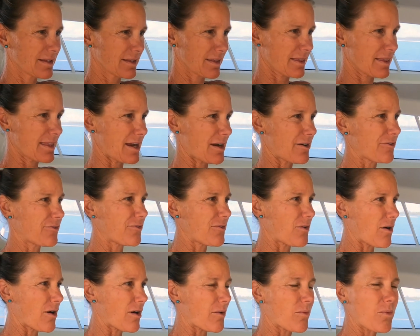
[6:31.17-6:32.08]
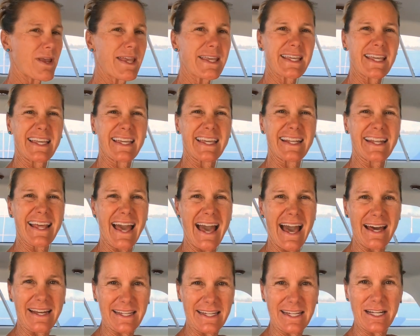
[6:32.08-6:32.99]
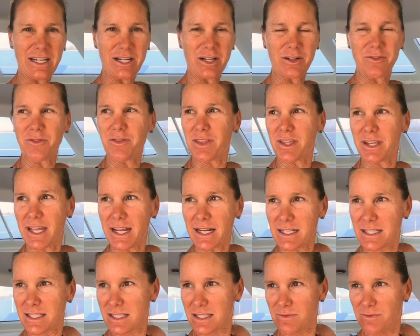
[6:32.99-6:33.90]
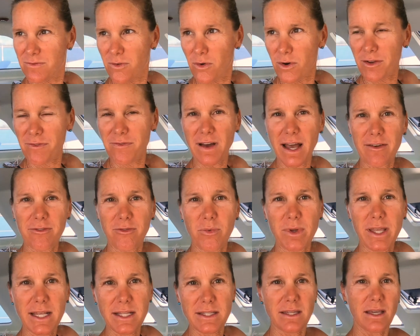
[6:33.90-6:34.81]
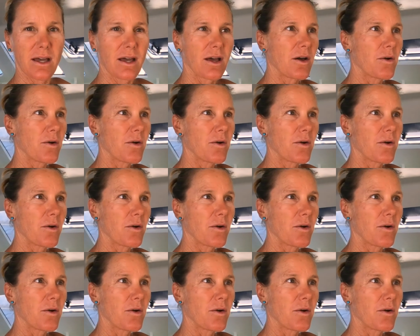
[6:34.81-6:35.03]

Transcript: Therefore, we can get out of here for the next 4 to 5 weeks